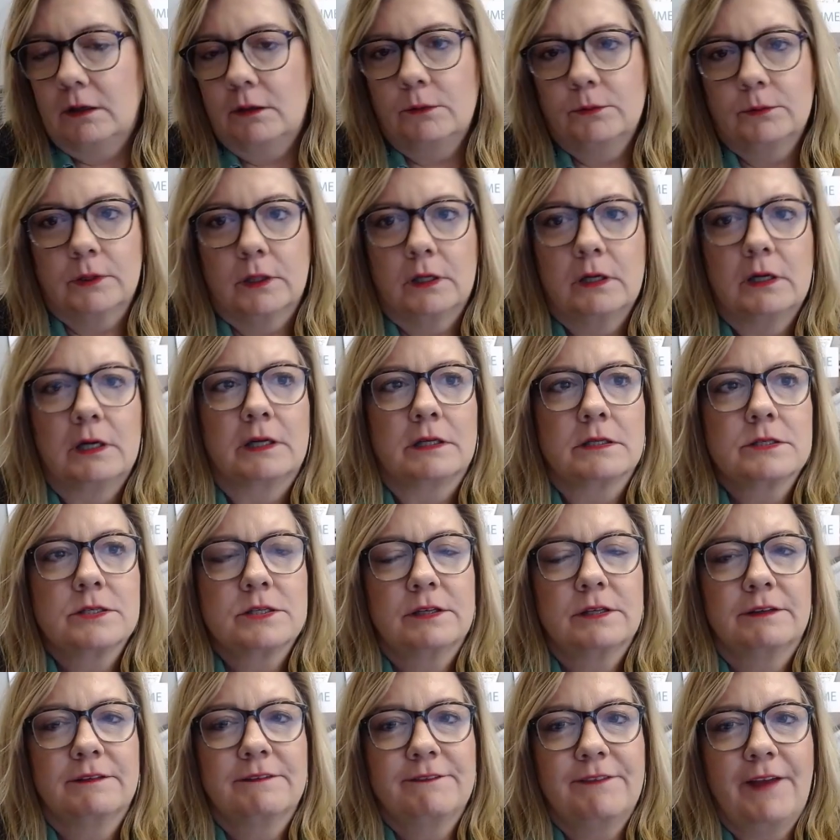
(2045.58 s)
Oh,
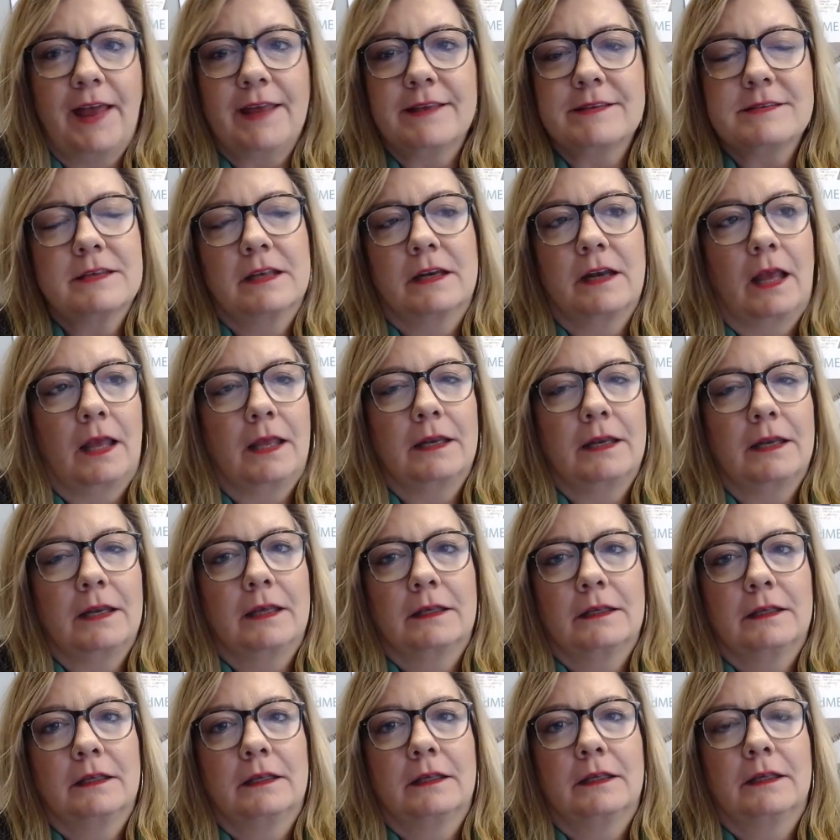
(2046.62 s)
gosh.
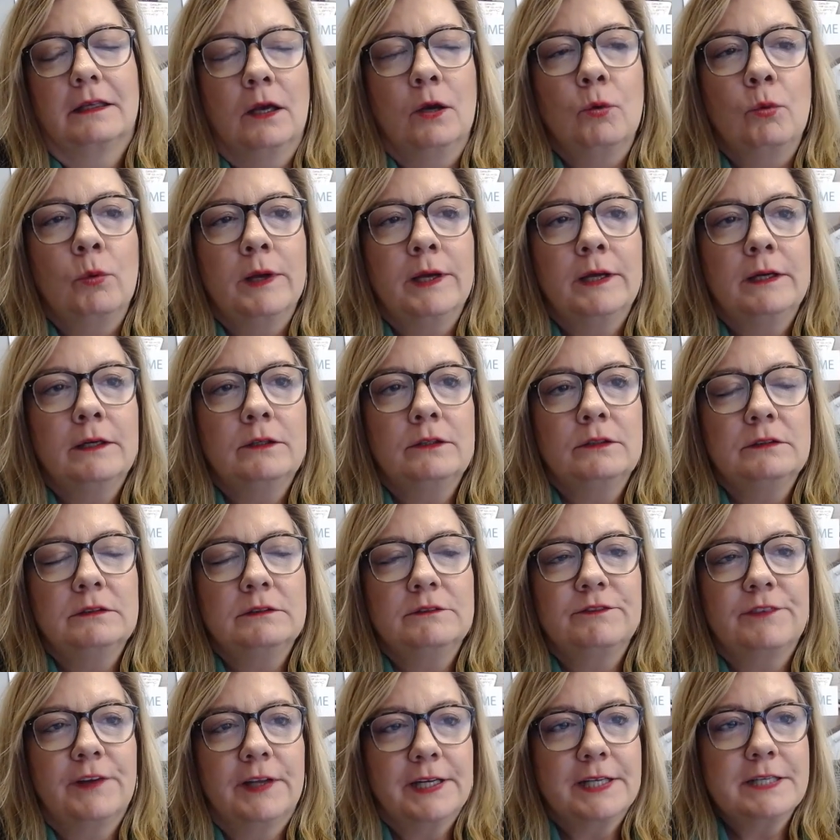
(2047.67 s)
Fascinating. Well,
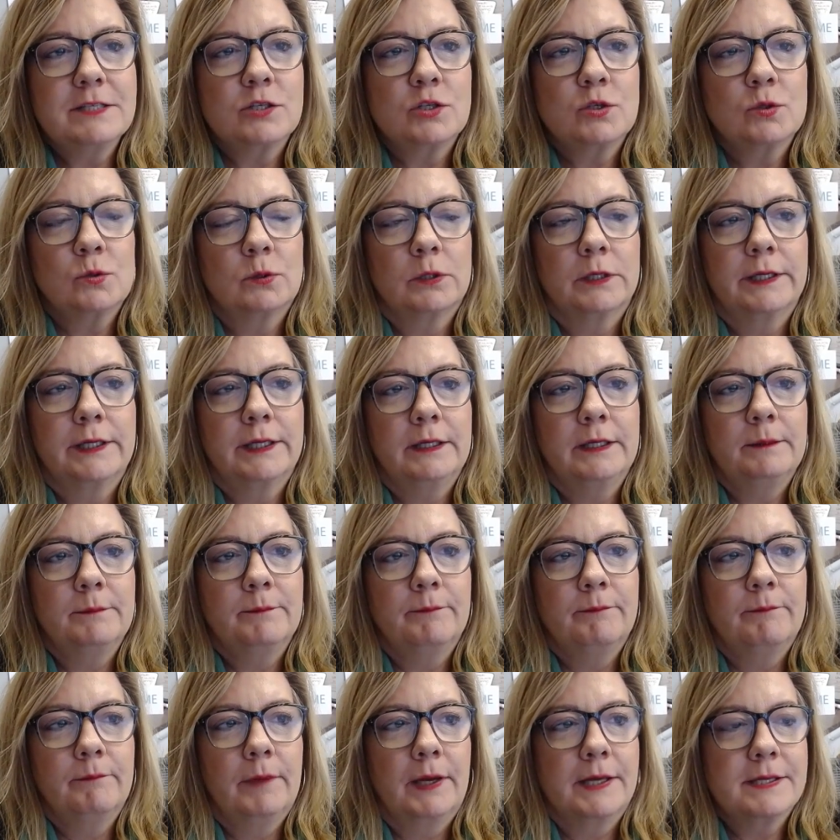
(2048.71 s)
funny story.
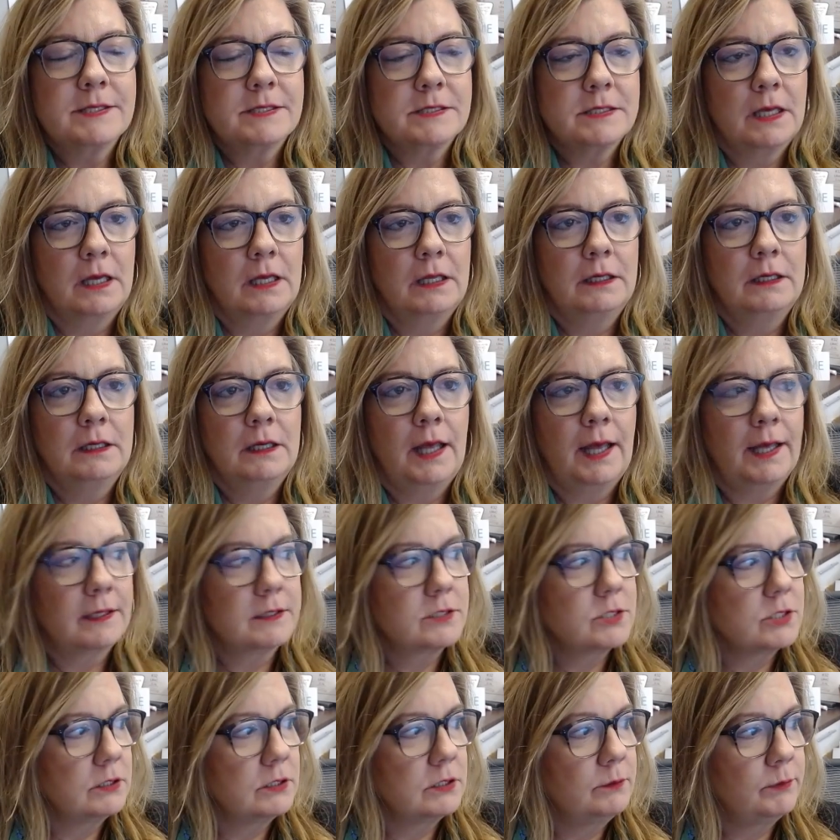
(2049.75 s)
My son
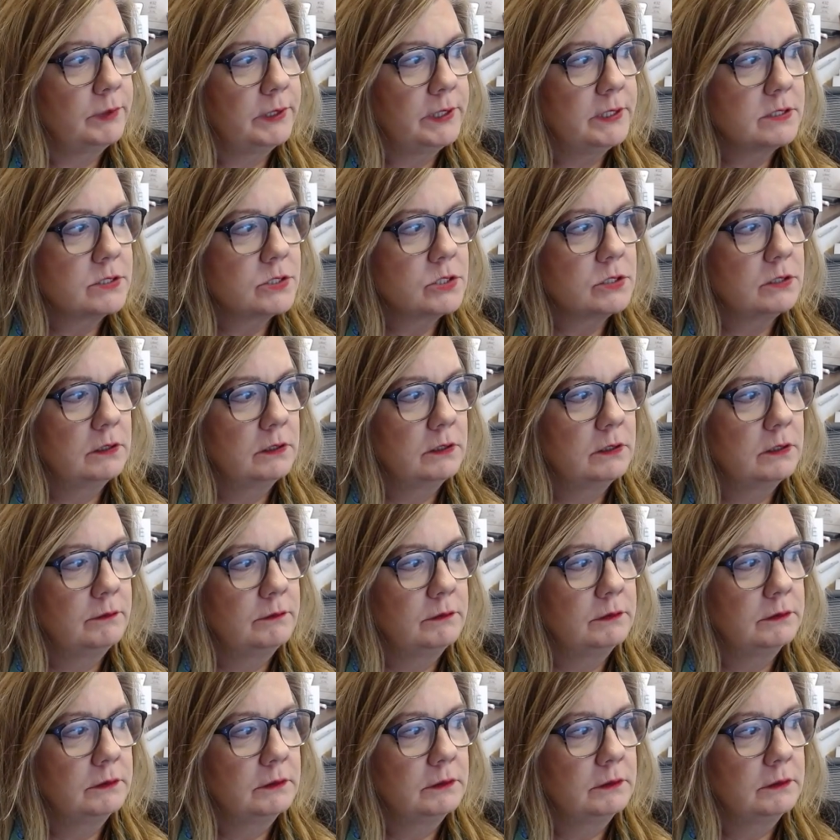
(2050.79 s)
actually went to